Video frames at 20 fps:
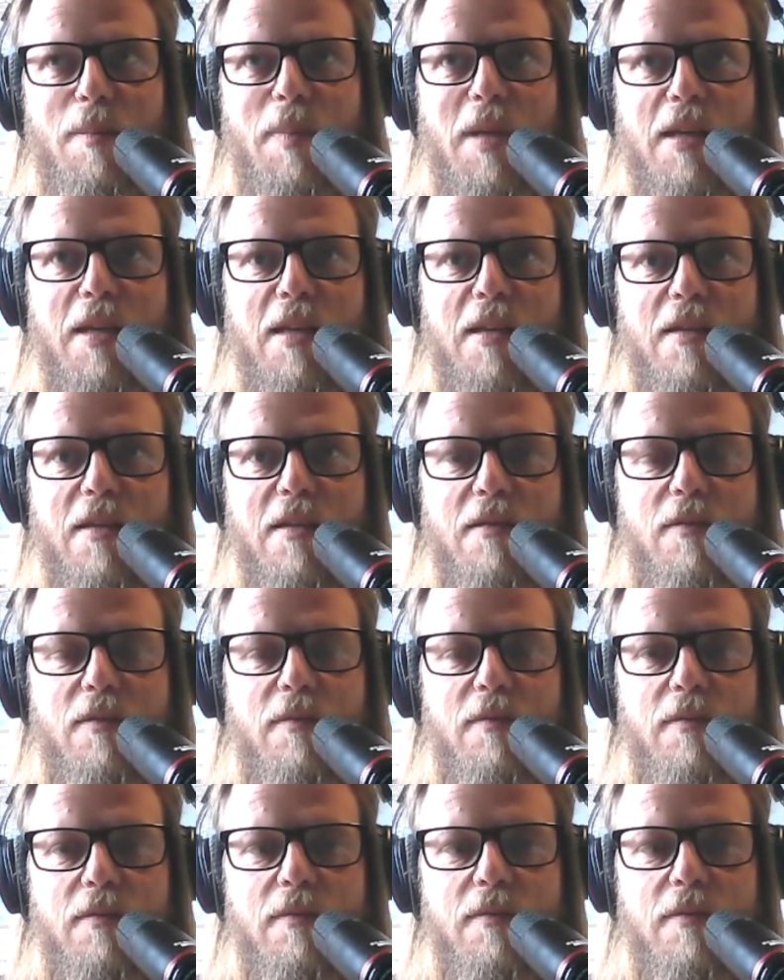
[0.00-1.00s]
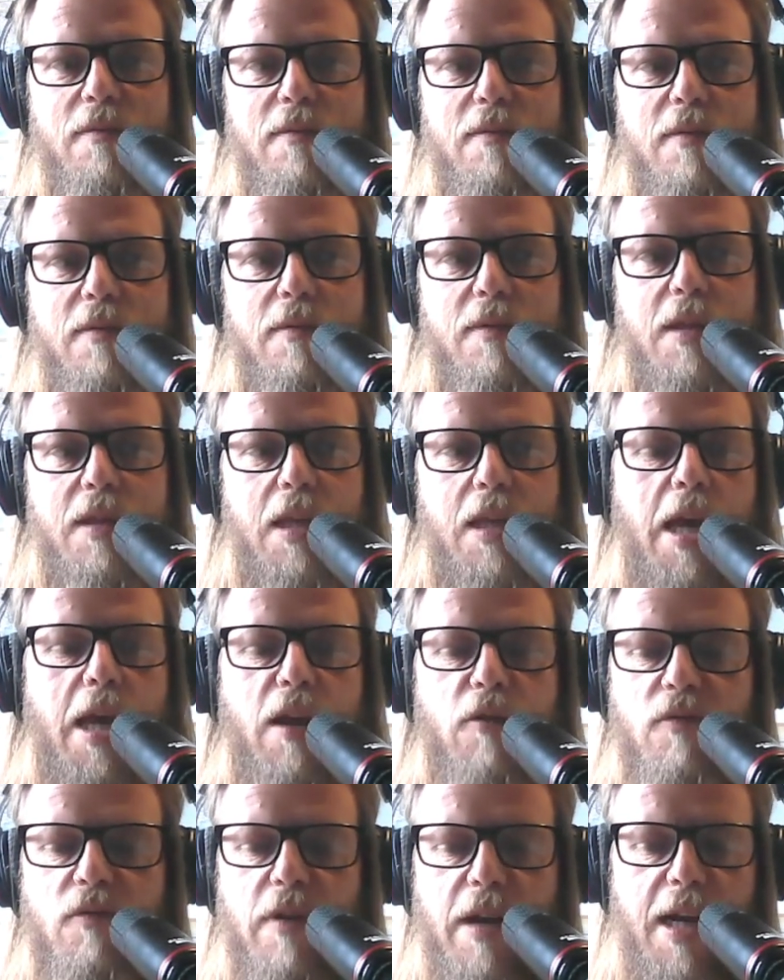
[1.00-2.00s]
be
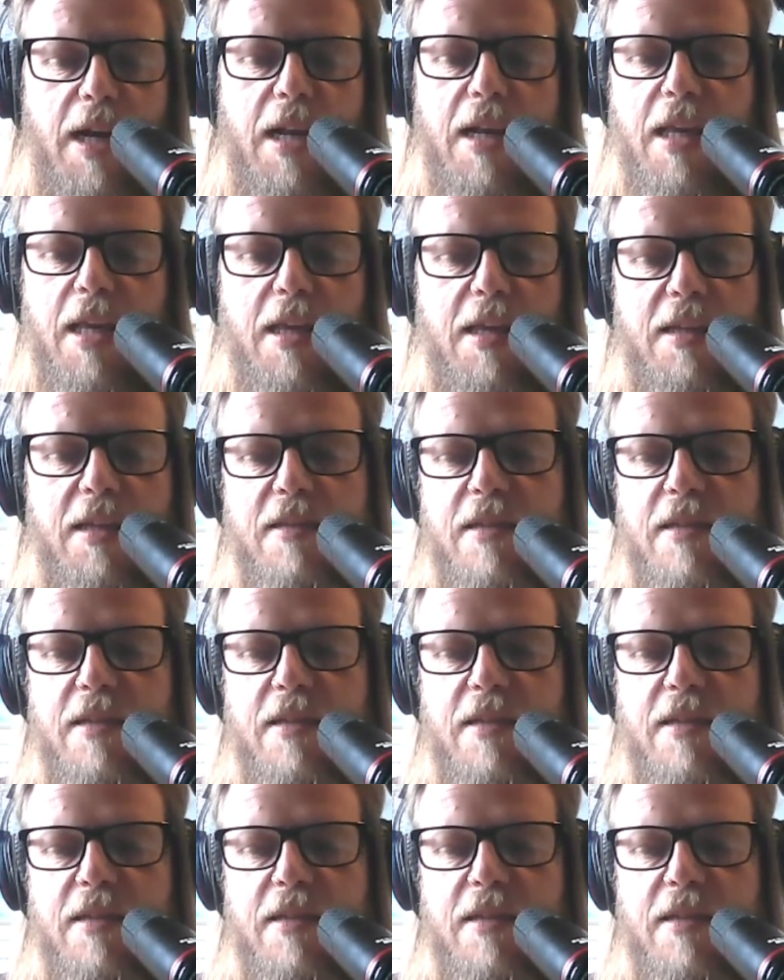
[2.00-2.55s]
getting really